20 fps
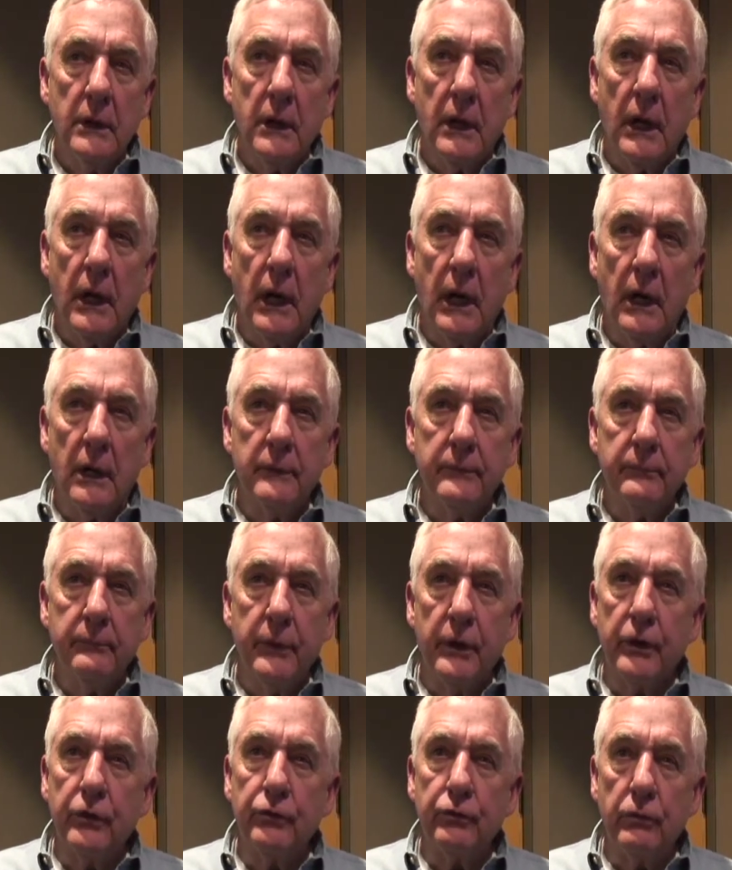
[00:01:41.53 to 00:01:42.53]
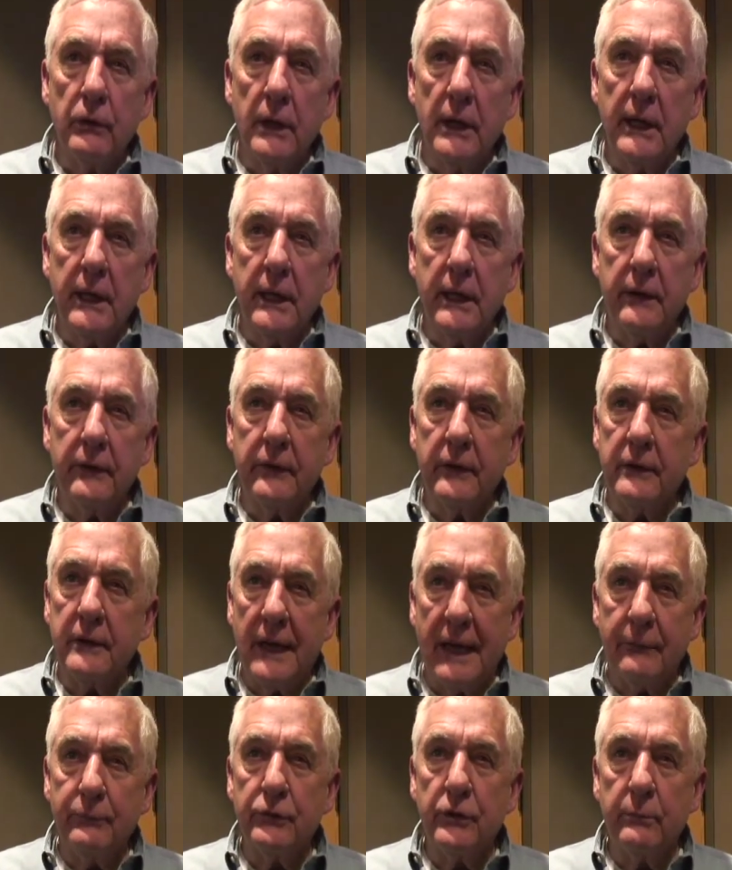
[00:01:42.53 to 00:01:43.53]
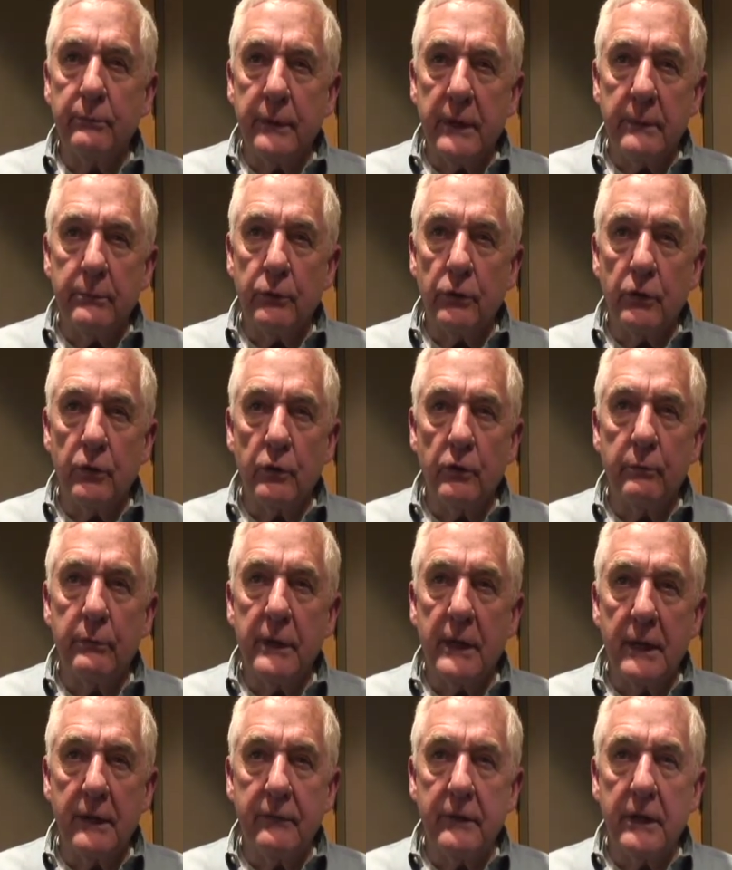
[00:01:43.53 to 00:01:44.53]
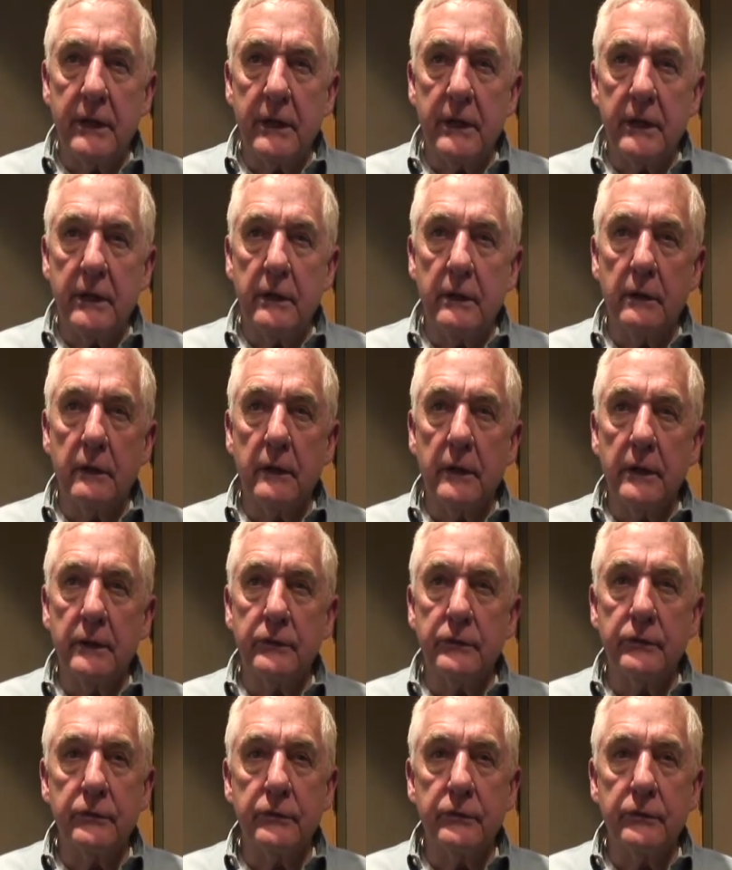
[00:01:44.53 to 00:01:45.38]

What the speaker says: But it's really the types of people that have been living here.